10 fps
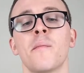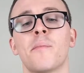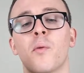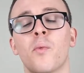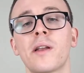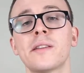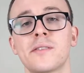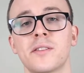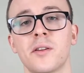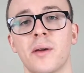But what it's
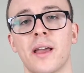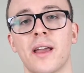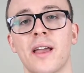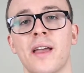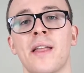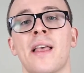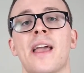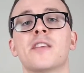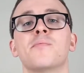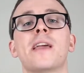doing
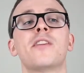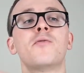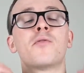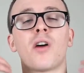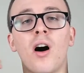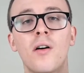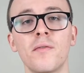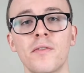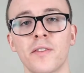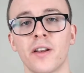is making you
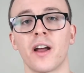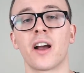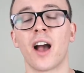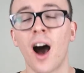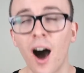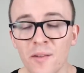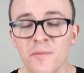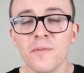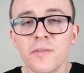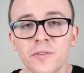confident and
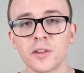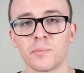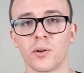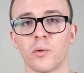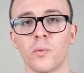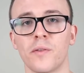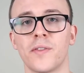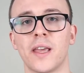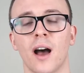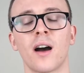comfortable with
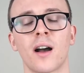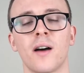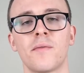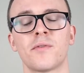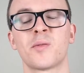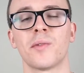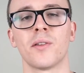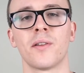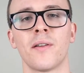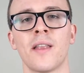the
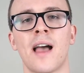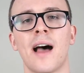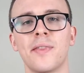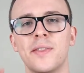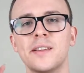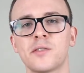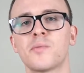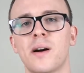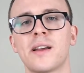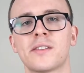uncomfortable. And this is
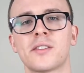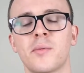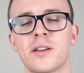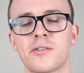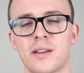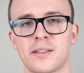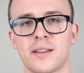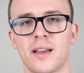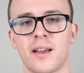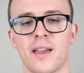why it's so
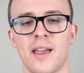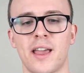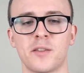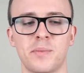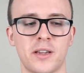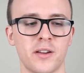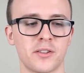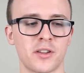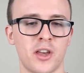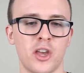interesting, is
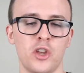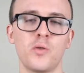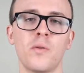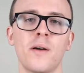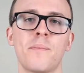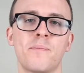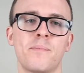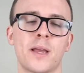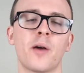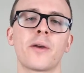because you are
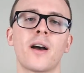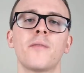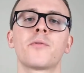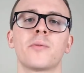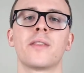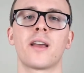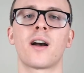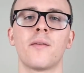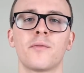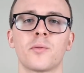becoming comfortable in the
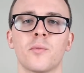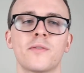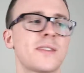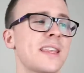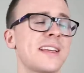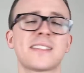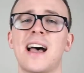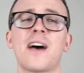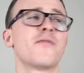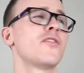uncomfortable with things that
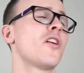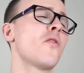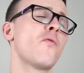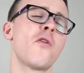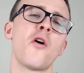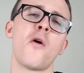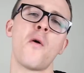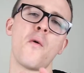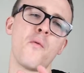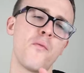have no
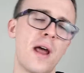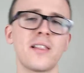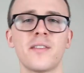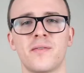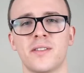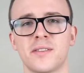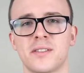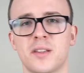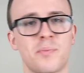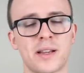relevance
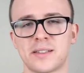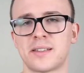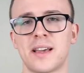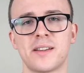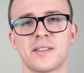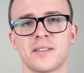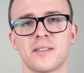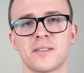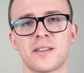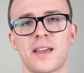to
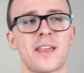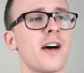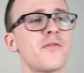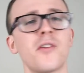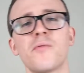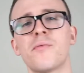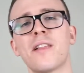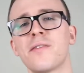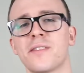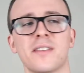presentations, and that have no
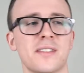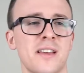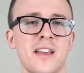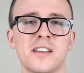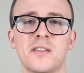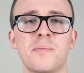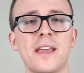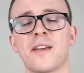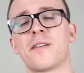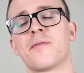relevance to
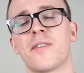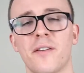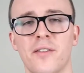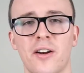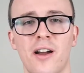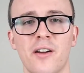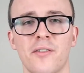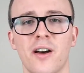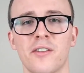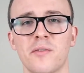being in front of a crowd of
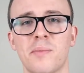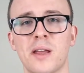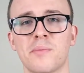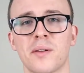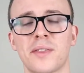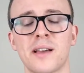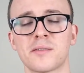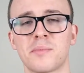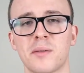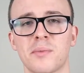100 people,
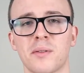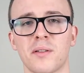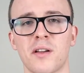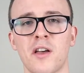1,000 people.